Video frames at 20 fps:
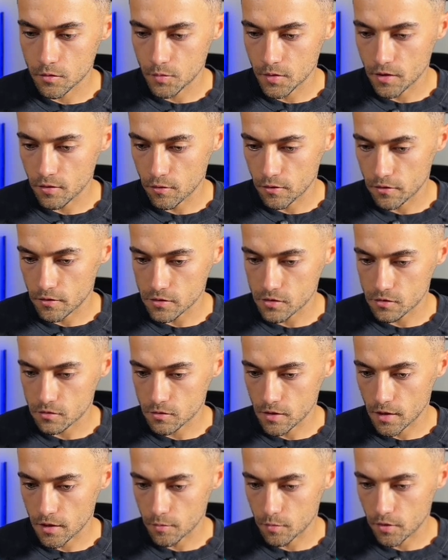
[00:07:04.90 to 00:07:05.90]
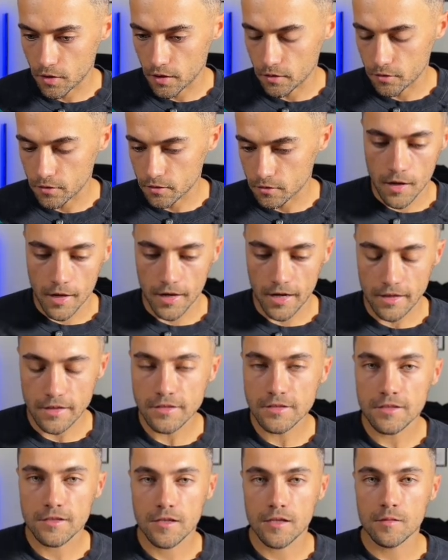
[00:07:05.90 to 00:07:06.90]
Let me get rid of this edit pilot. And I
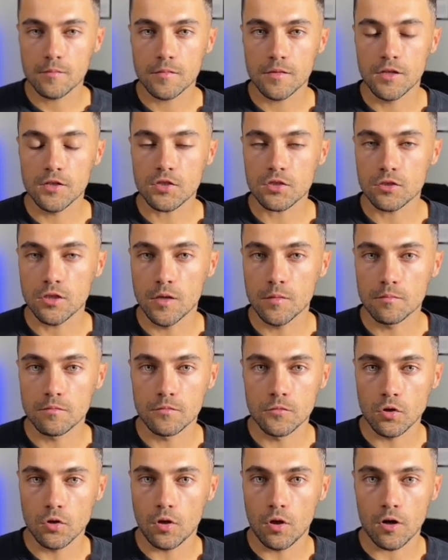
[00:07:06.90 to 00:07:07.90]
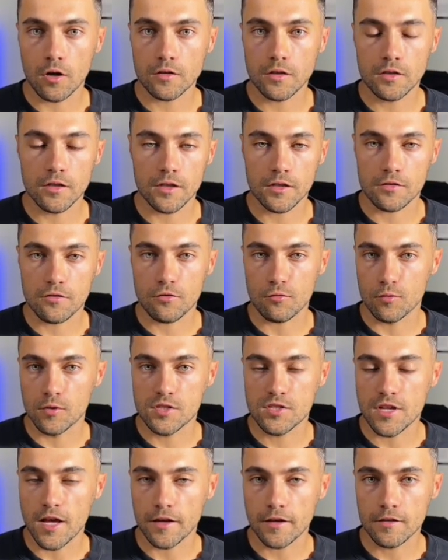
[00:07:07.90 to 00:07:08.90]
like to keep each clip no longer than like 3
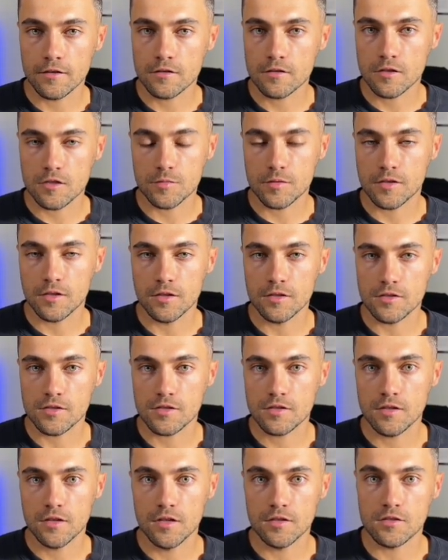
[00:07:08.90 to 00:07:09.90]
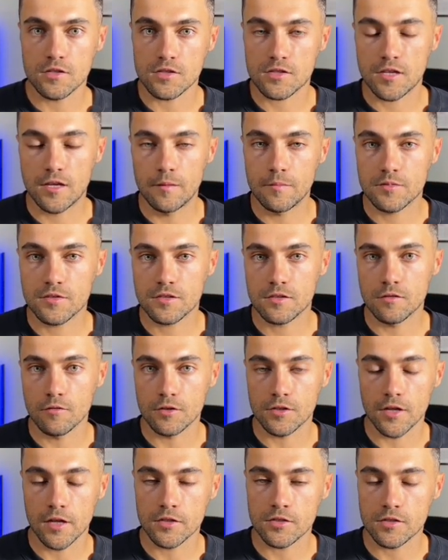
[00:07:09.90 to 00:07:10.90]
seconds just because it just keeps their
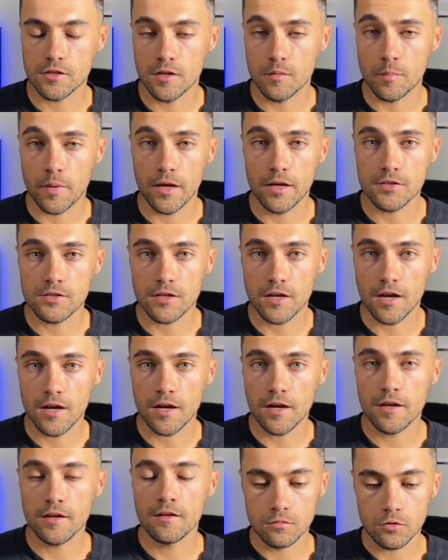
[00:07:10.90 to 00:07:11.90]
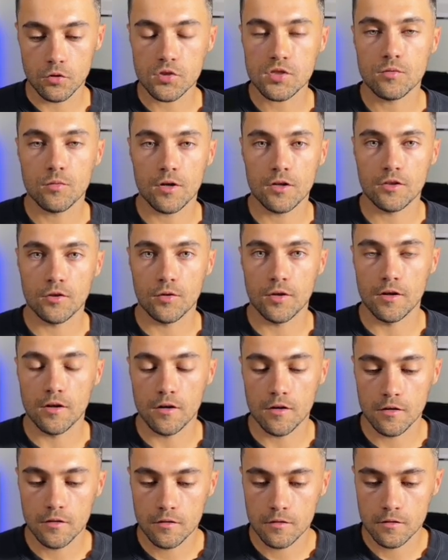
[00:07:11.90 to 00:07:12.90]
attention and pacing high. You'll see what I do
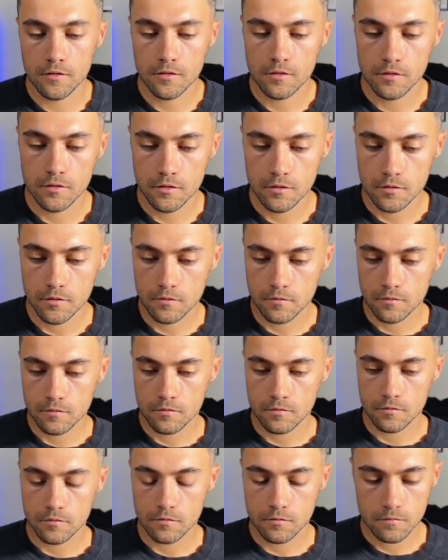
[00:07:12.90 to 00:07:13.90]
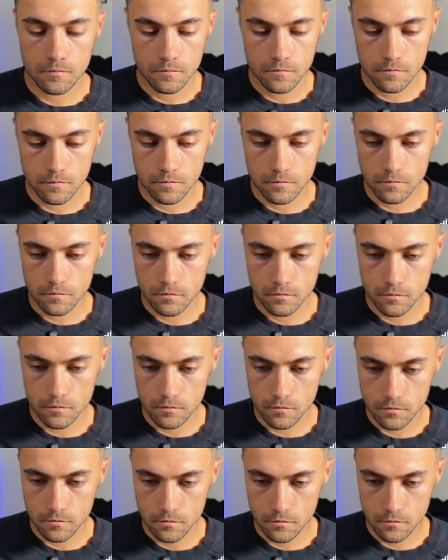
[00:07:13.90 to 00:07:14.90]
here. Disrespected by
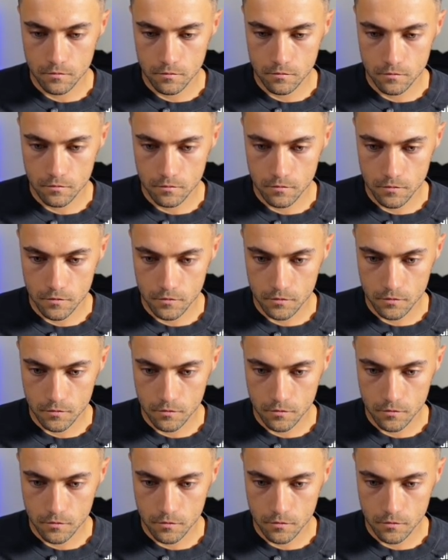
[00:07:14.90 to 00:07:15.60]
people around the league.